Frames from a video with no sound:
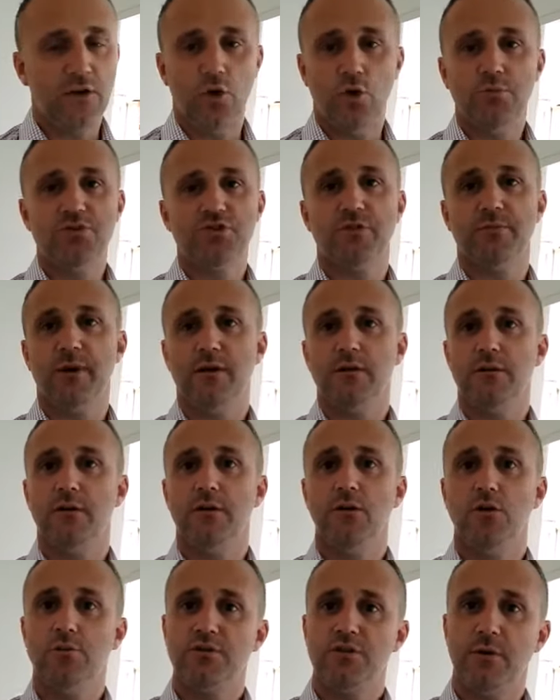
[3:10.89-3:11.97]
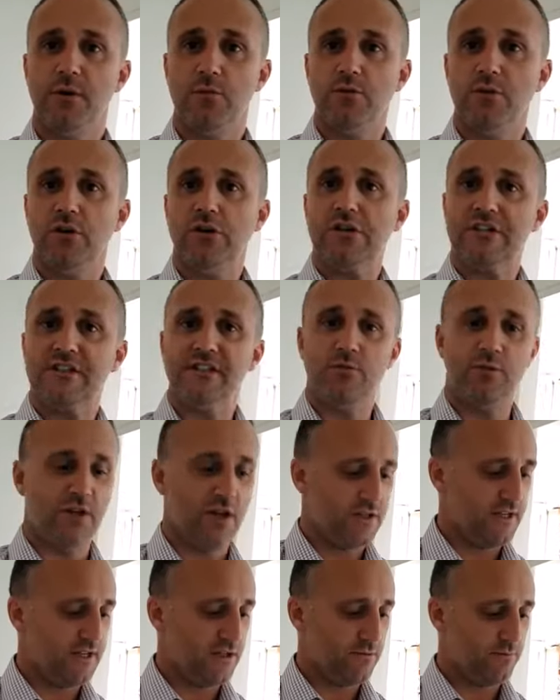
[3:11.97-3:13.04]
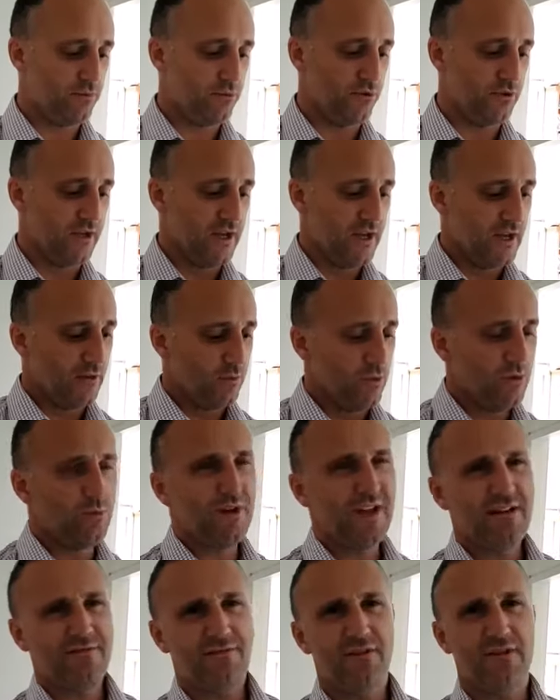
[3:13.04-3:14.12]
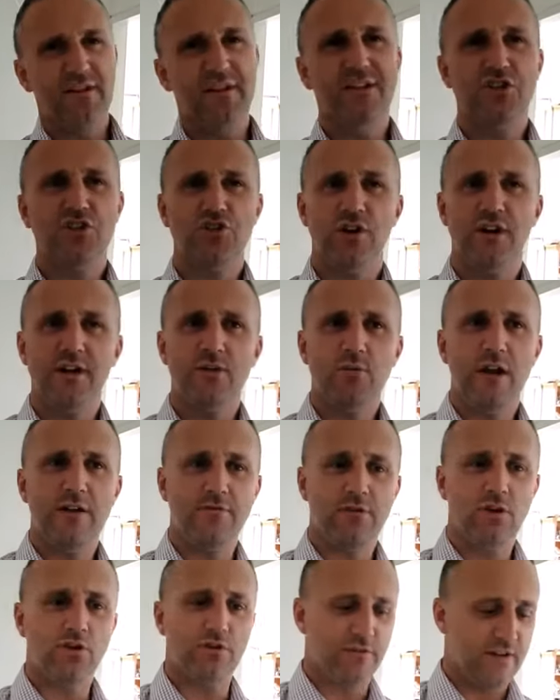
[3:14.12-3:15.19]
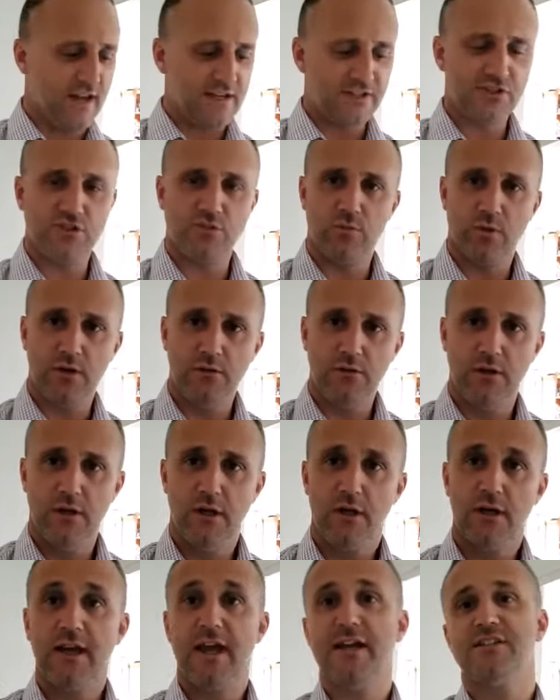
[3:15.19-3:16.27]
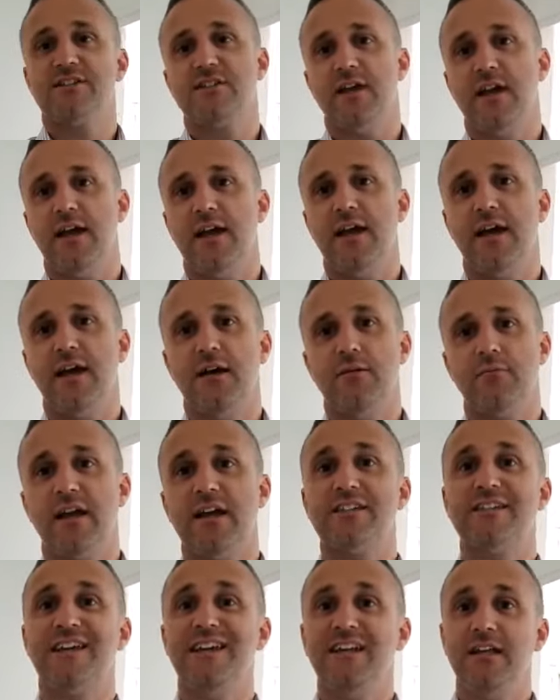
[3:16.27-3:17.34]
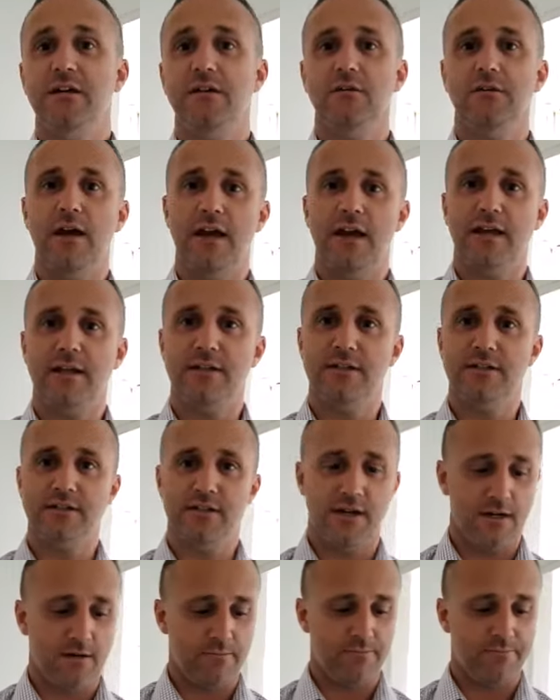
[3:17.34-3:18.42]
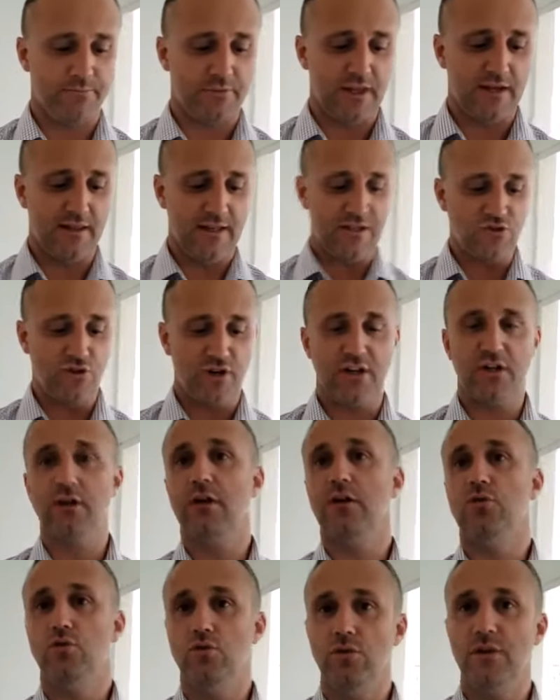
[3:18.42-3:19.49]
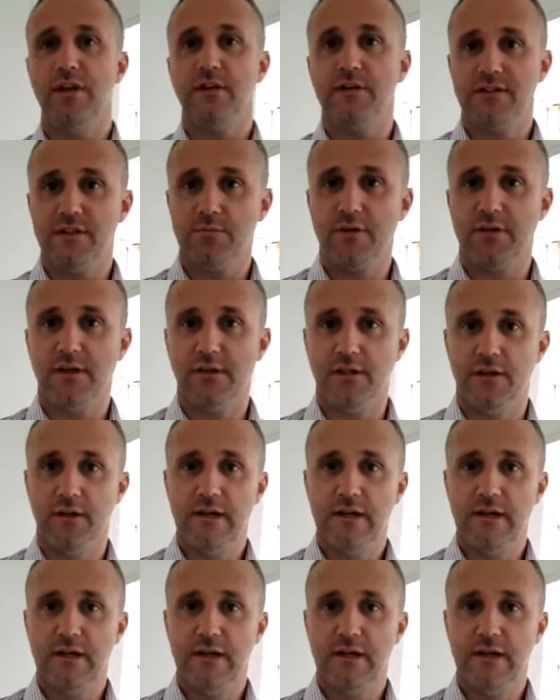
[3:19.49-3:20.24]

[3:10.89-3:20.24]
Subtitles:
Enormous amount. Like I said, we don't need to put. We have in Australia. We have a lot of gas as well. Gas heating and electric cooling typically.